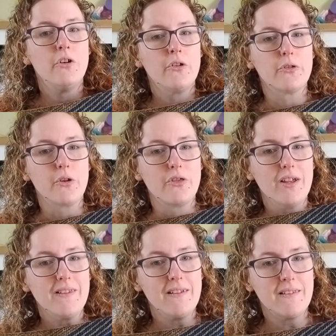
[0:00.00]
So
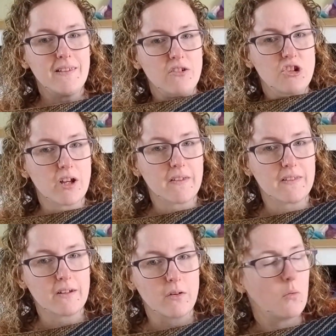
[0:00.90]
this is
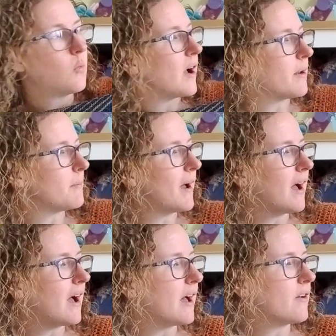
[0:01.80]
just one
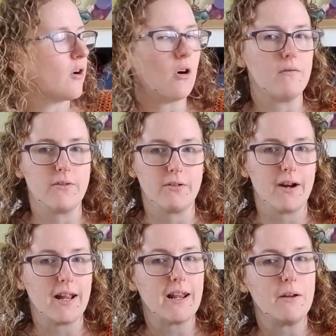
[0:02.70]
part of the
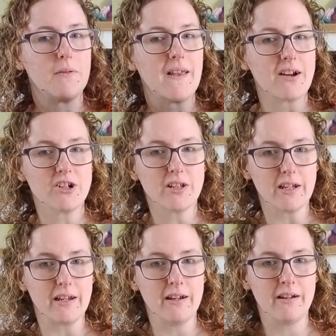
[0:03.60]
gradient. It was
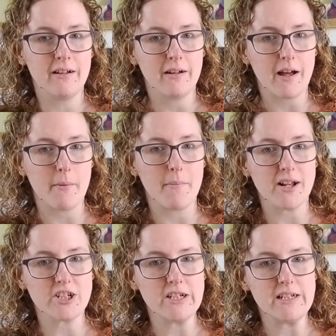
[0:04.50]
actually a
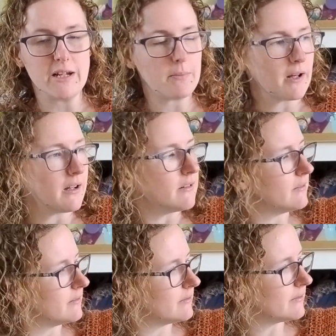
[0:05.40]
much deeper,
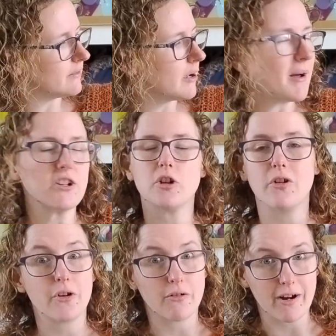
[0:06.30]
a much
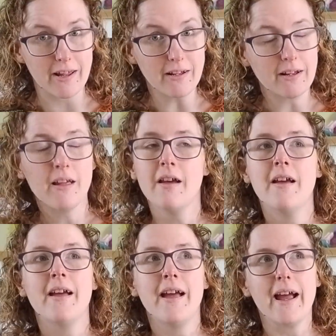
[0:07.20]
longer gradient,
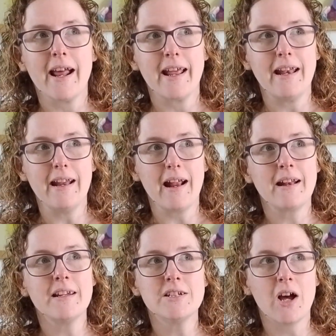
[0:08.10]
and I knit an
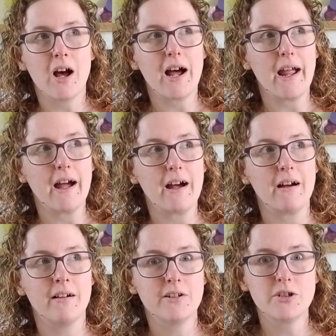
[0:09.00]
entire
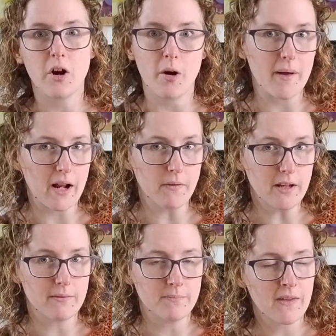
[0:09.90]
top out of
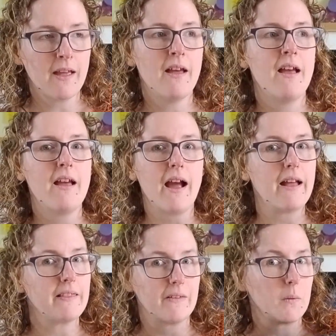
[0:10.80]
it,
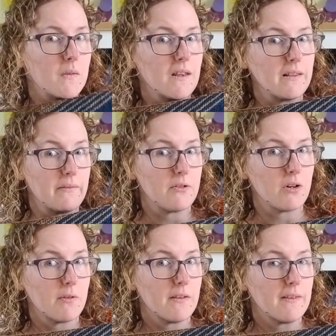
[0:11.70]
and this was the
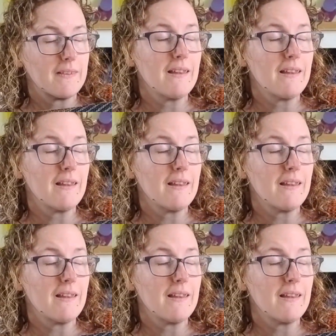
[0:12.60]
leftovers.